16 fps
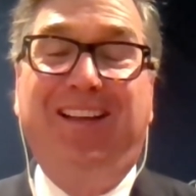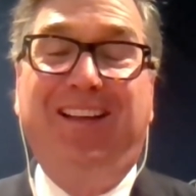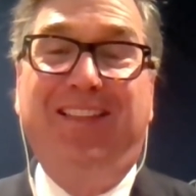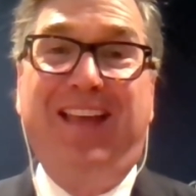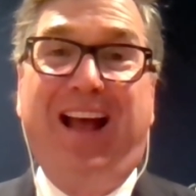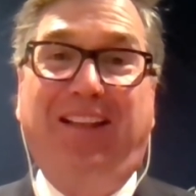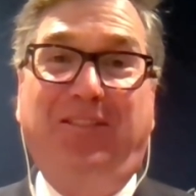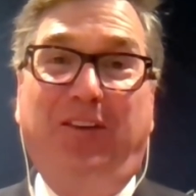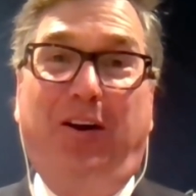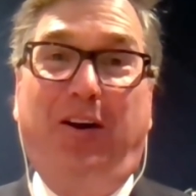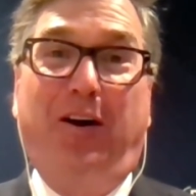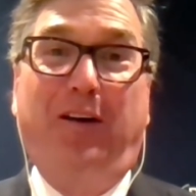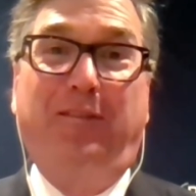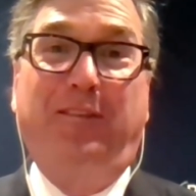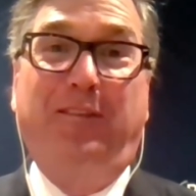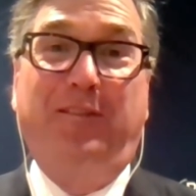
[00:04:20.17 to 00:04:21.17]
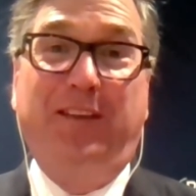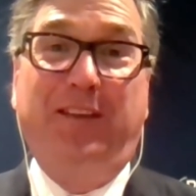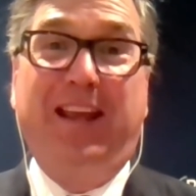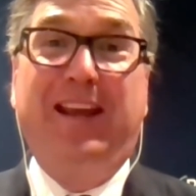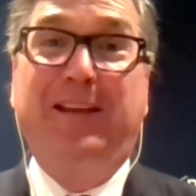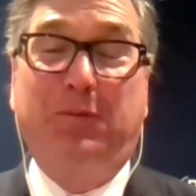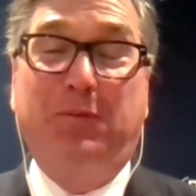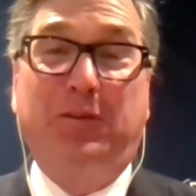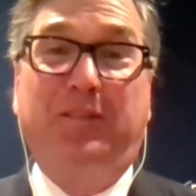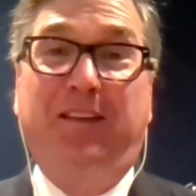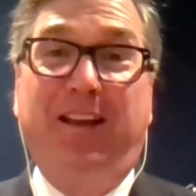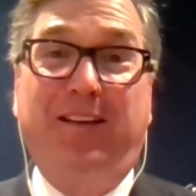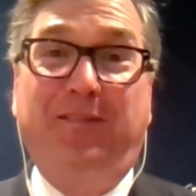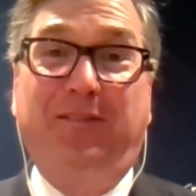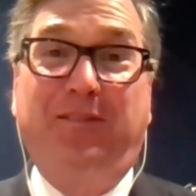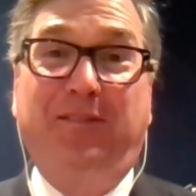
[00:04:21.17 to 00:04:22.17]
That's off of an 8%
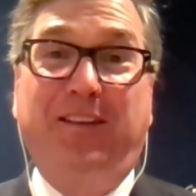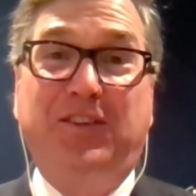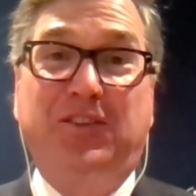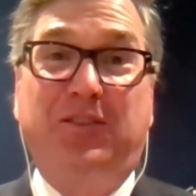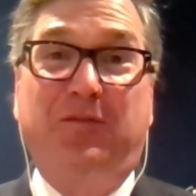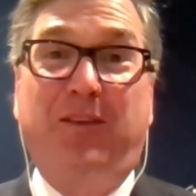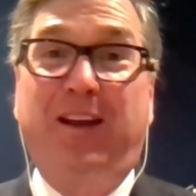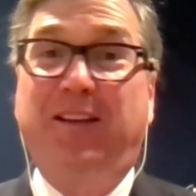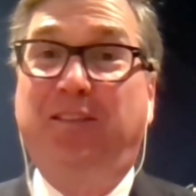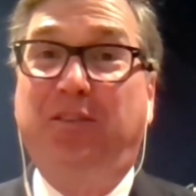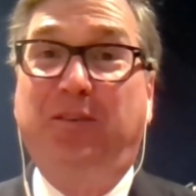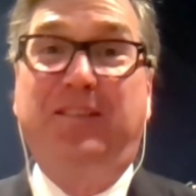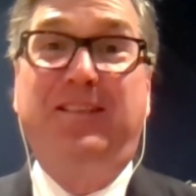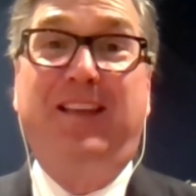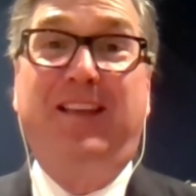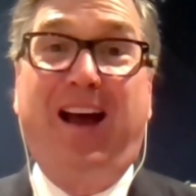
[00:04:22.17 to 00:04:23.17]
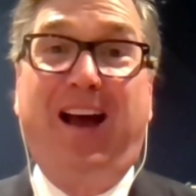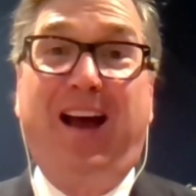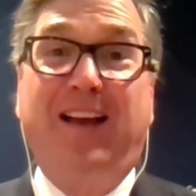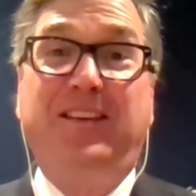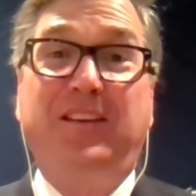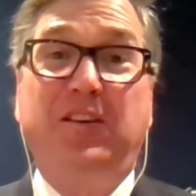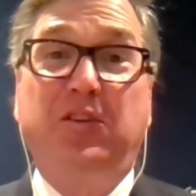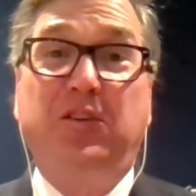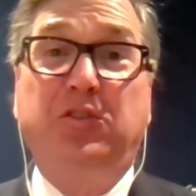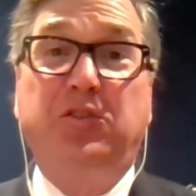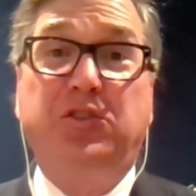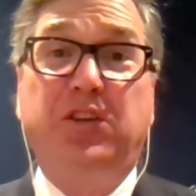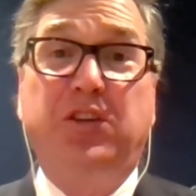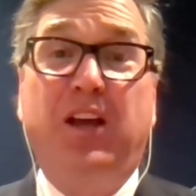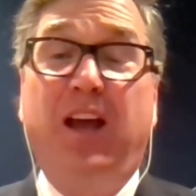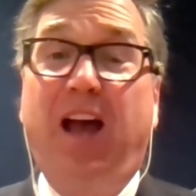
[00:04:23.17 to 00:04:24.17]
inflation rate. So it's not huge.